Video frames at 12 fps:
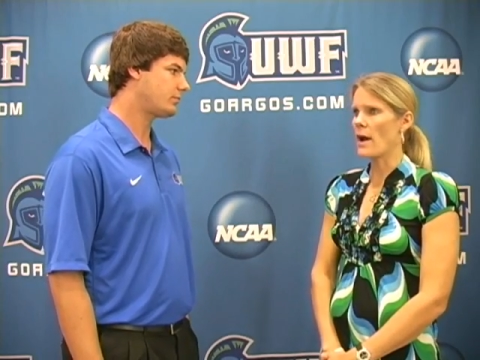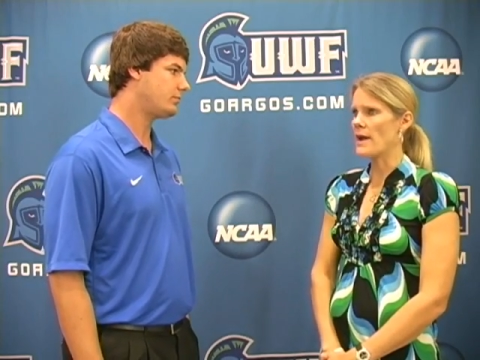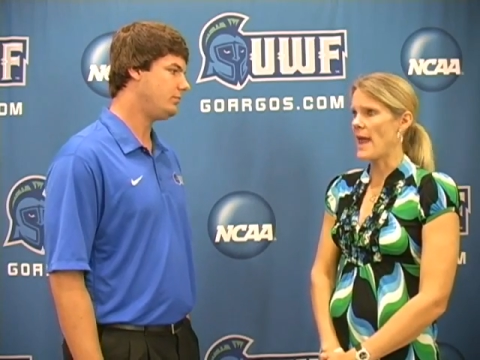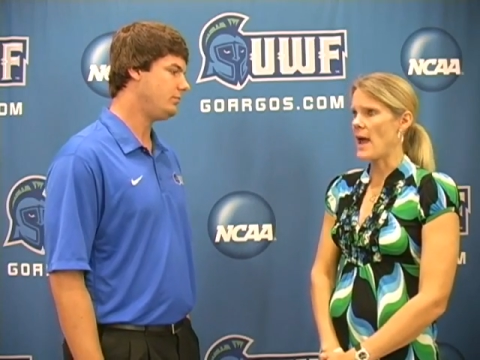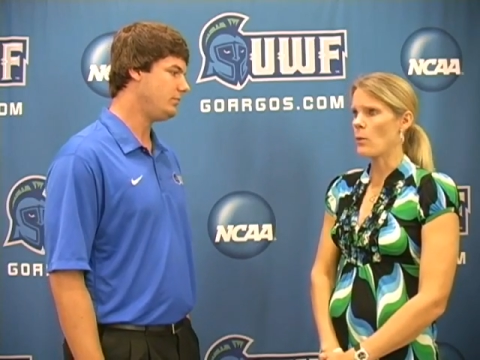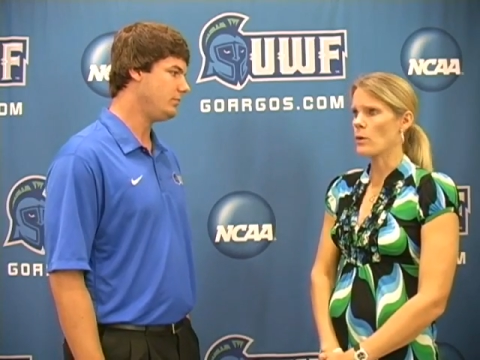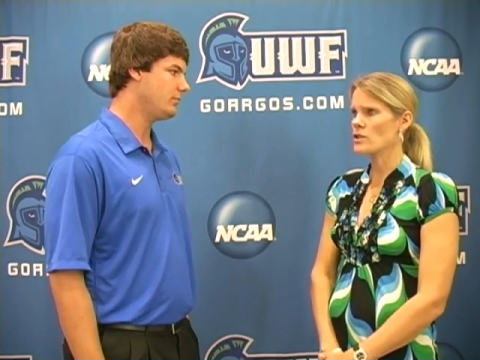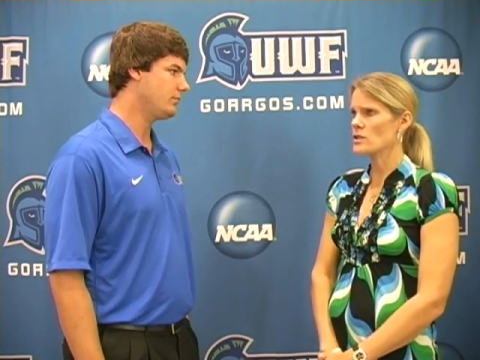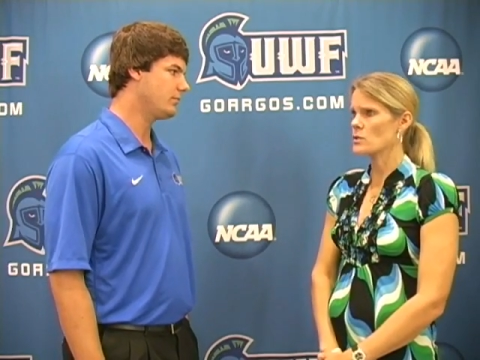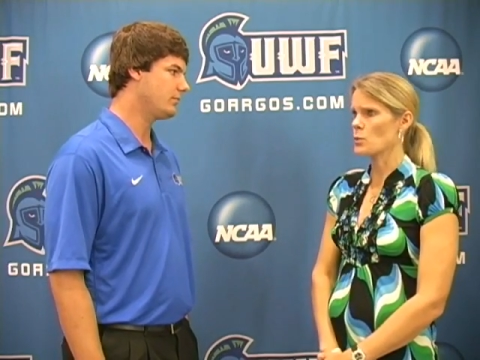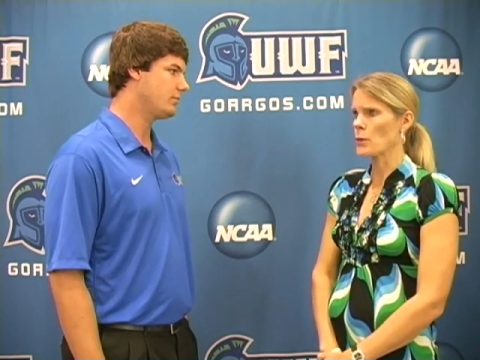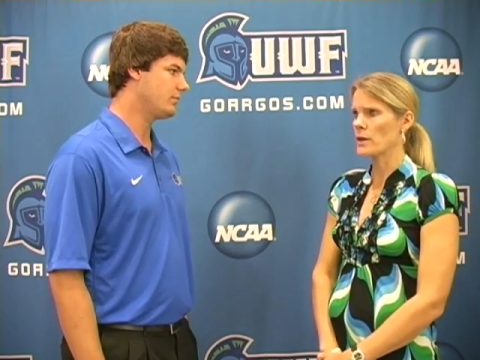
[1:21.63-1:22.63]
Speaker 1: right now
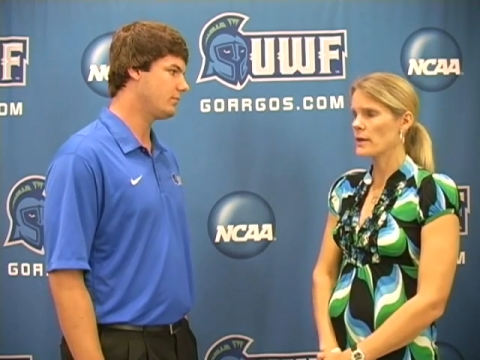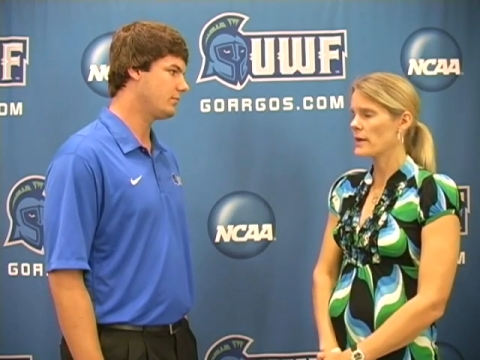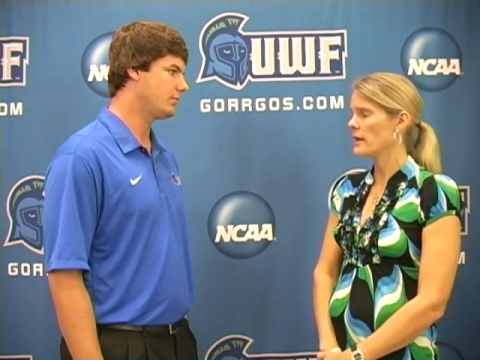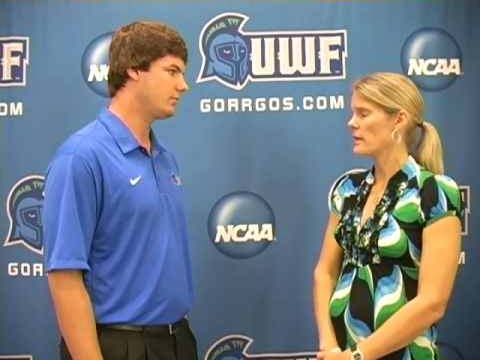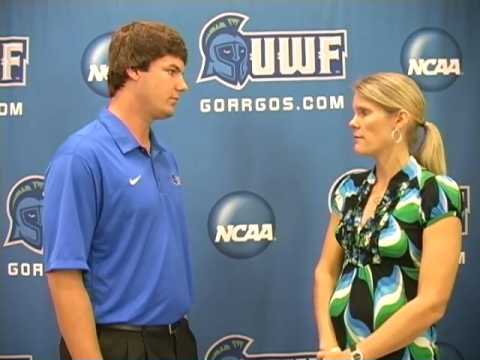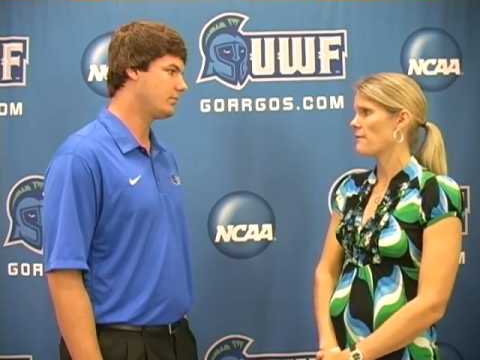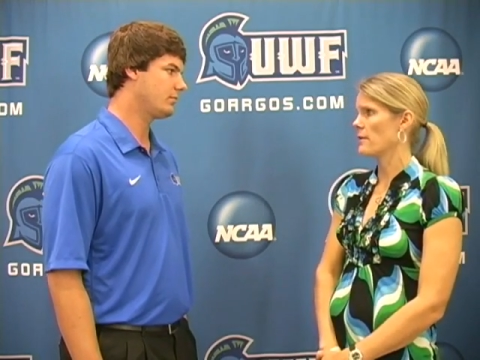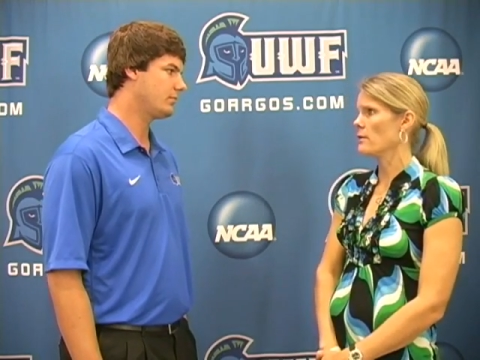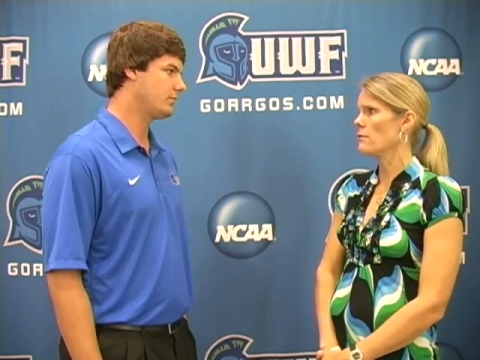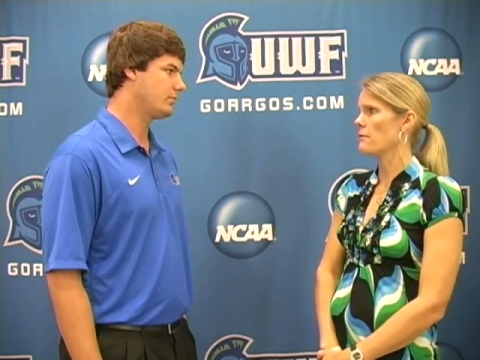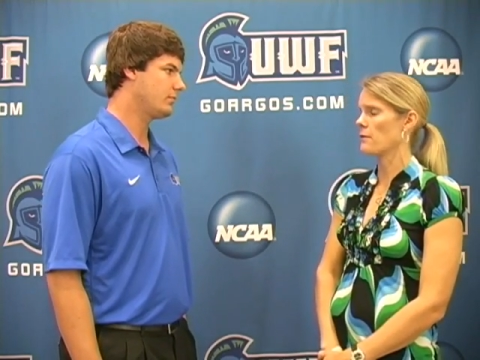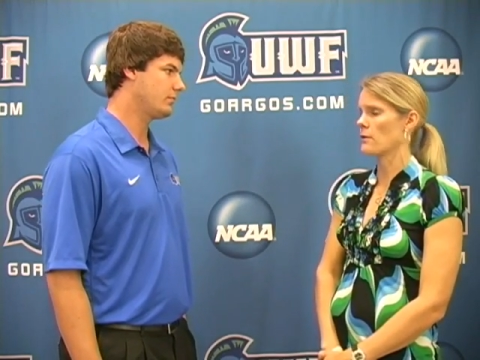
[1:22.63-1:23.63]
we're just really getting a
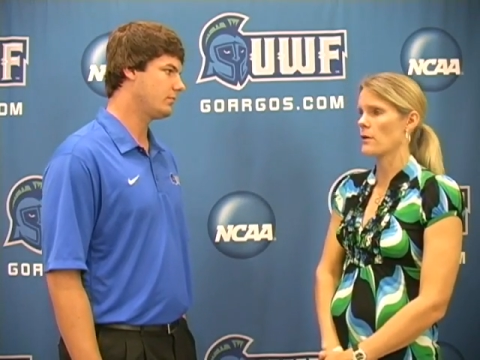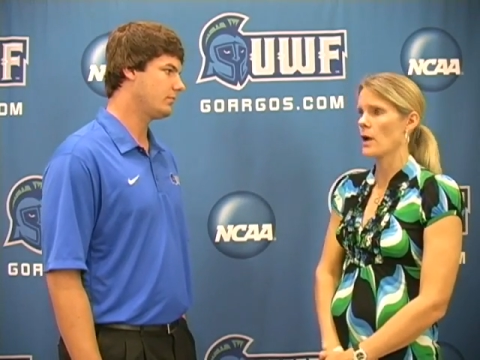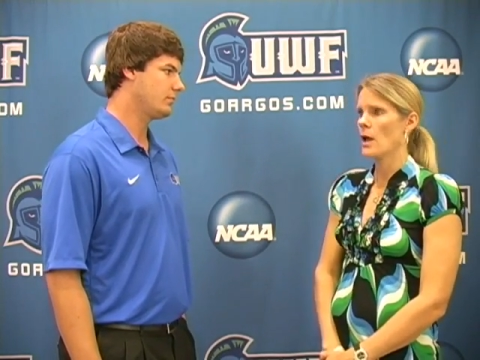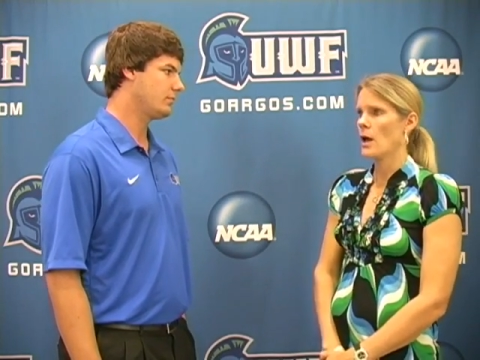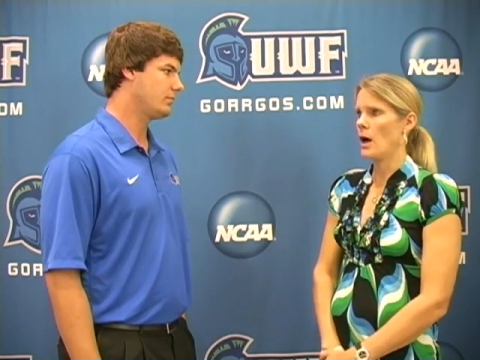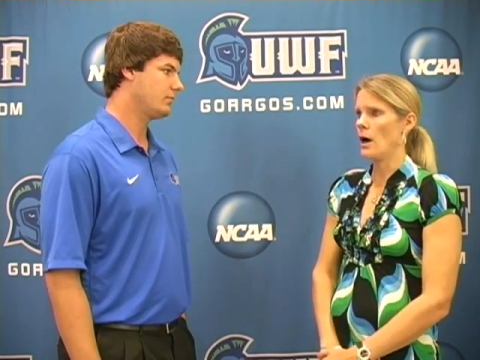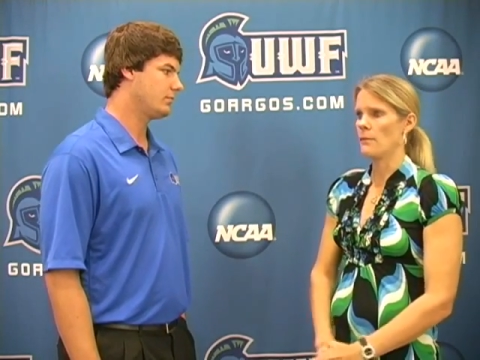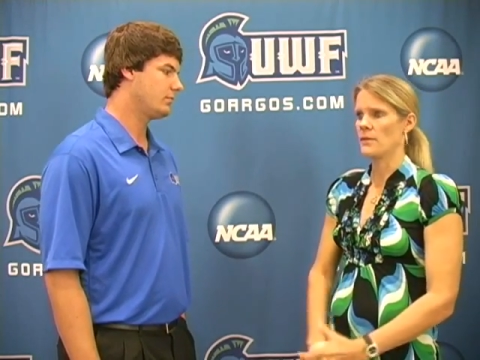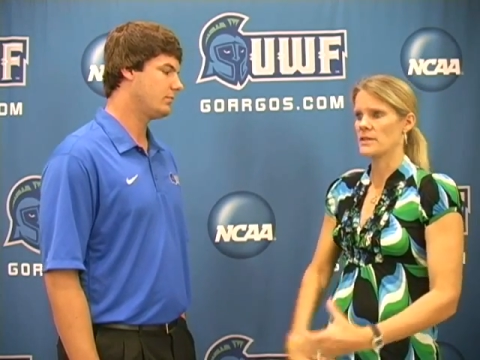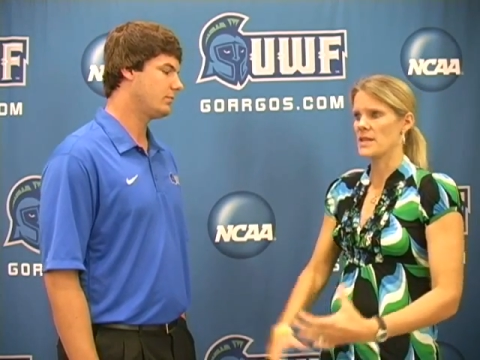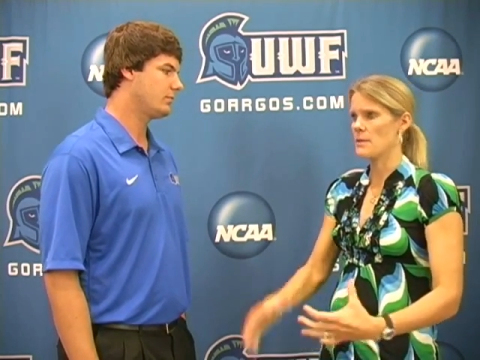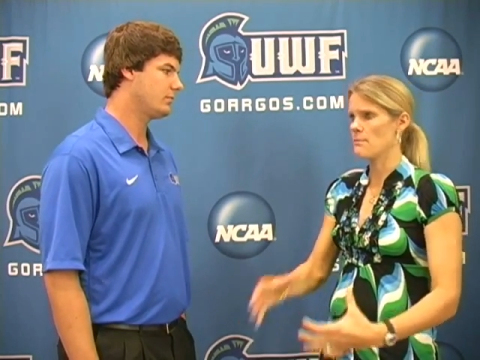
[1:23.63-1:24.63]
feel for
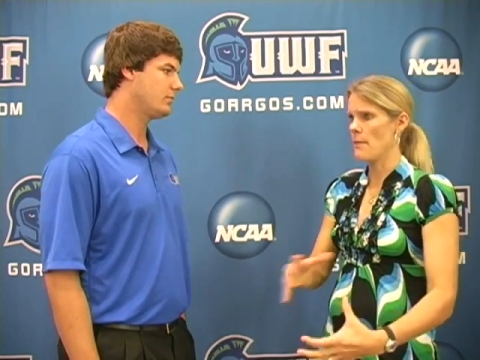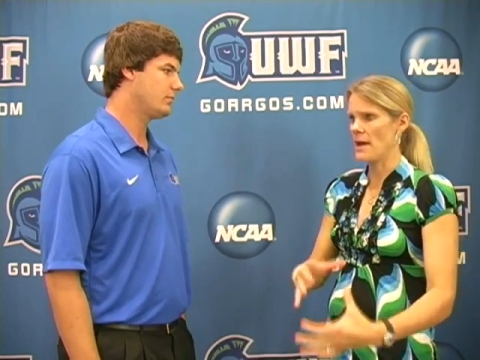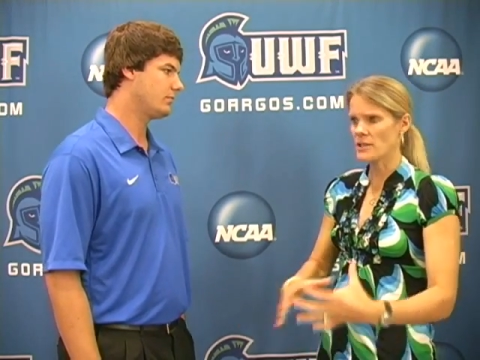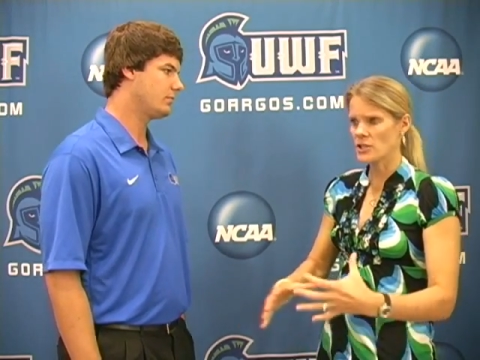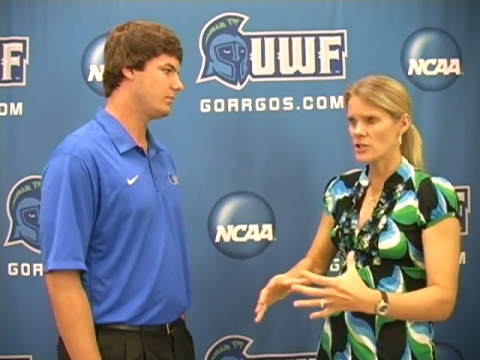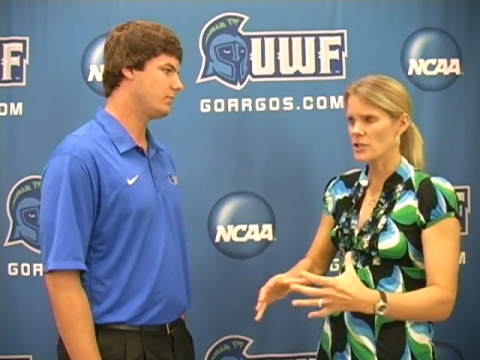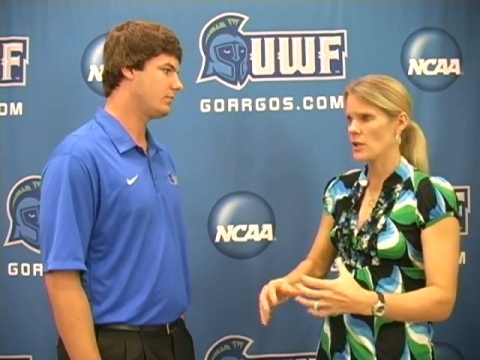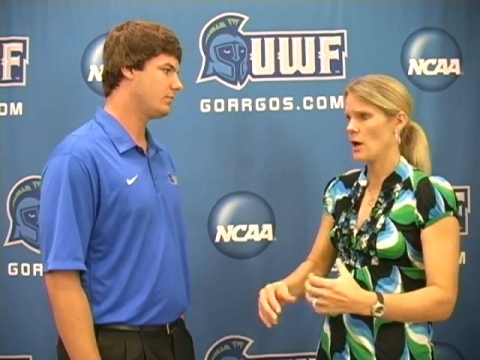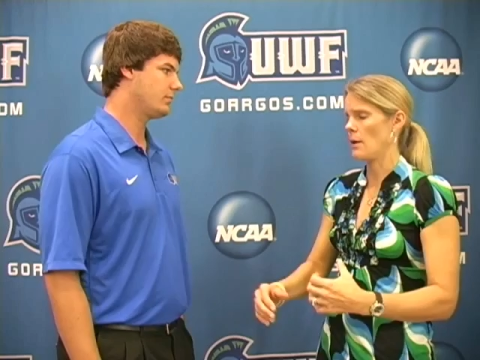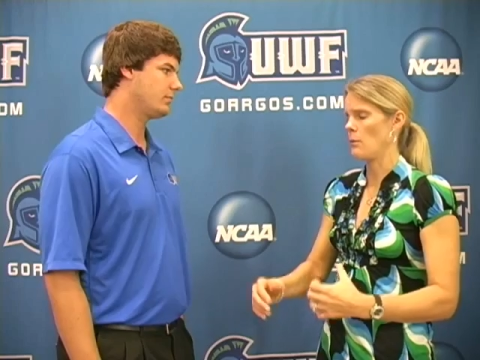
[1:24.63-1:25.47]
um, the team mesh,